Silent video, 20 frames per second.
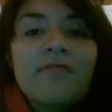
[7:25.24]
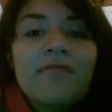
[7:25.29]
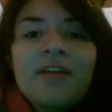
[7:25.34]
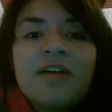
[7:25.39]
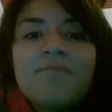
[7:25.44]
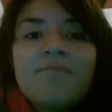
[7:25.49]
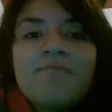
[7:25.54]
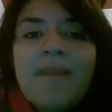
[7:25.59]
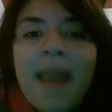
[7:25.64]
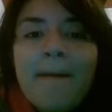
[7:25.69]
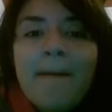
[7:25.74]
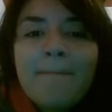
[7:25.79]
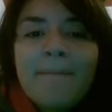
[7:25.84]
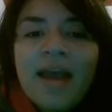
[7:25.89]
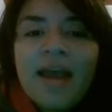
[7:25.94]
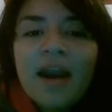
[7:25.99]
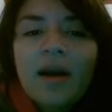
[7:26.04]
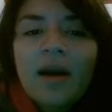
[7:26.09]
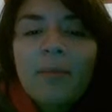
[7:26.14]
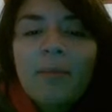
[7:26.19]

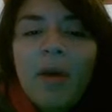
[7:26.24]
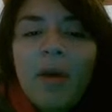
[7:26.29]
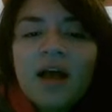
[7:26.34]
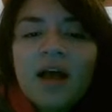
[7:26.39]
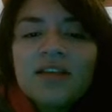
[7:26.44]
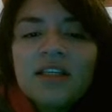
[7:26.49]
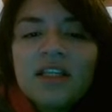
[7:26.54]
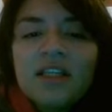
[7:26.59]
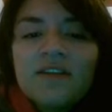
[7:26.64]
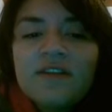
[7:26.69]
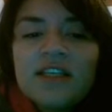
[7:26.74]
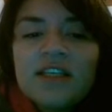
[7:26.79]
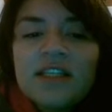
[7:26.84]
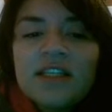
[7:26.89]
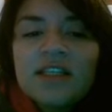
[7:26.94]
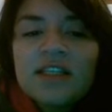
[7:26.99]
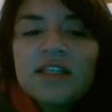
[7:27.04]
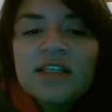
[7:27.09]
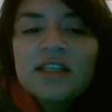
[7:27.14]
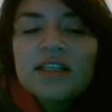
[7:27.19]
Remember, positive
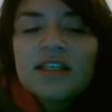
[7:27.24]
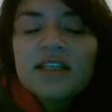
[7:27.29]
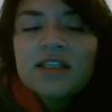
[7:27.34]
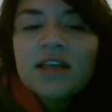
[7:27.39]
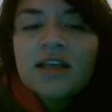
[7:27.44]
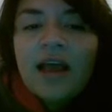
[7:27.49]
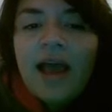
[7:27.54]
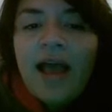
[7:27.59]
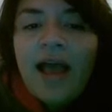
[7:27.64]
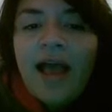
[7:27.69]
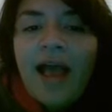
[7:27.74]
sentences.